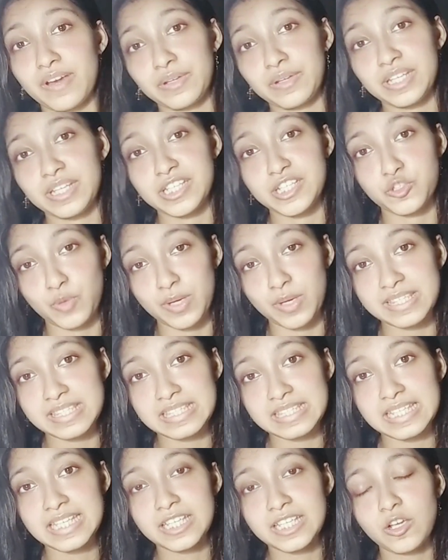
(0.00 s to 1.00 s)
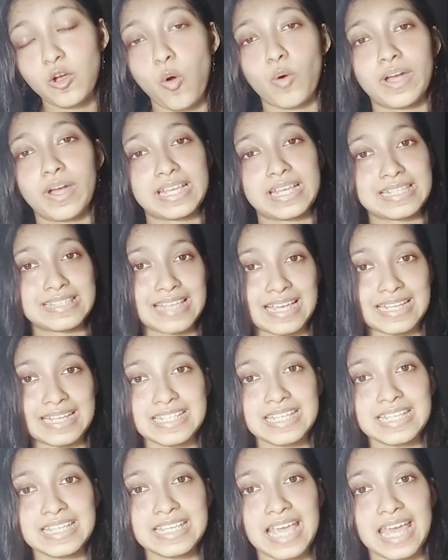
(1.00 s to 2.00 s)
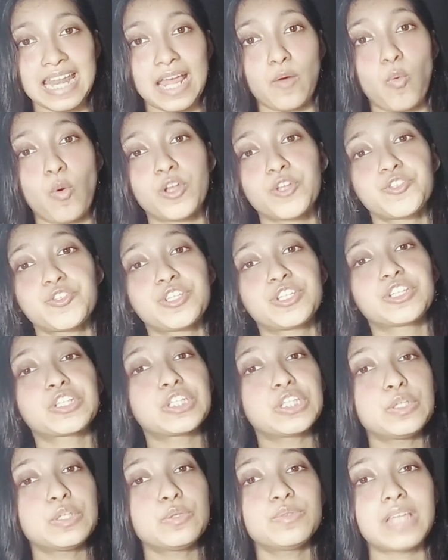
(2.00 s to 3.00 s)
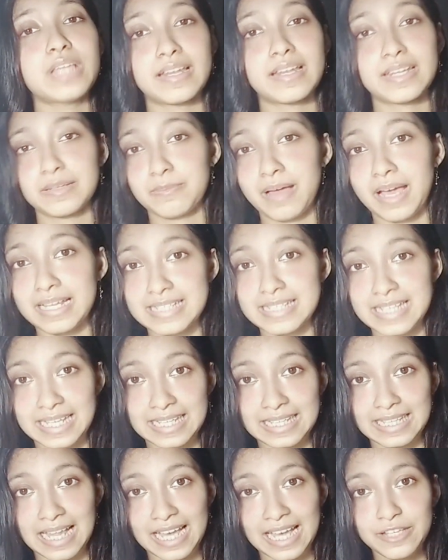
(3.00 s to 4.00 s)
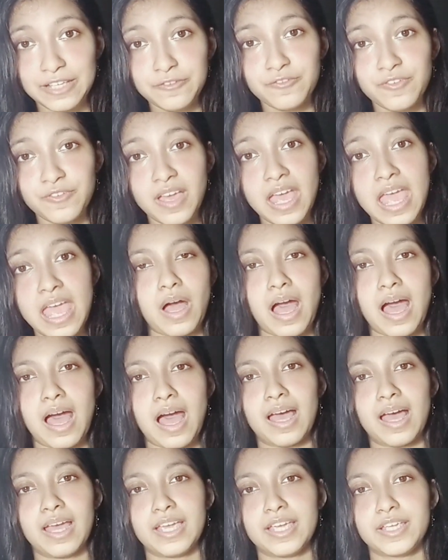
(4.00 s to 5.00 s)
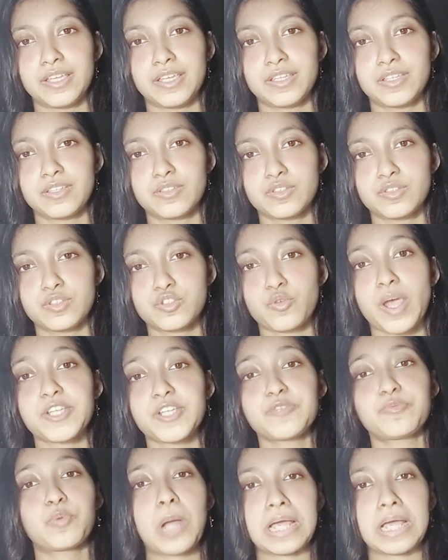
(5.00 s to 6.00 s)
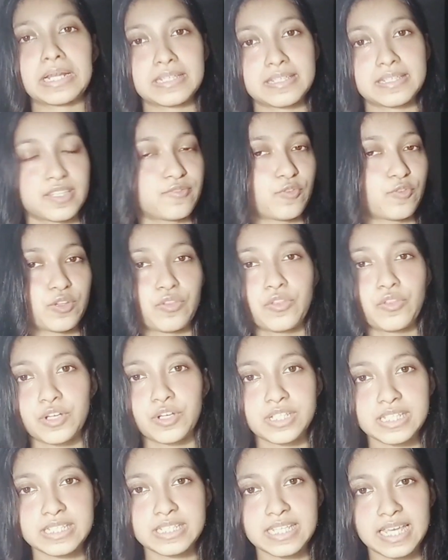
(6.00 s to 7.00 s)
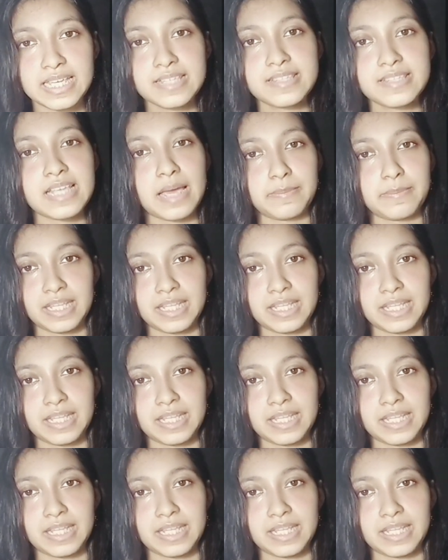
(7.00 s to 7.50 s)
very interesting or exciting and I want to include that in my daily life. I try to practice it for 30 days.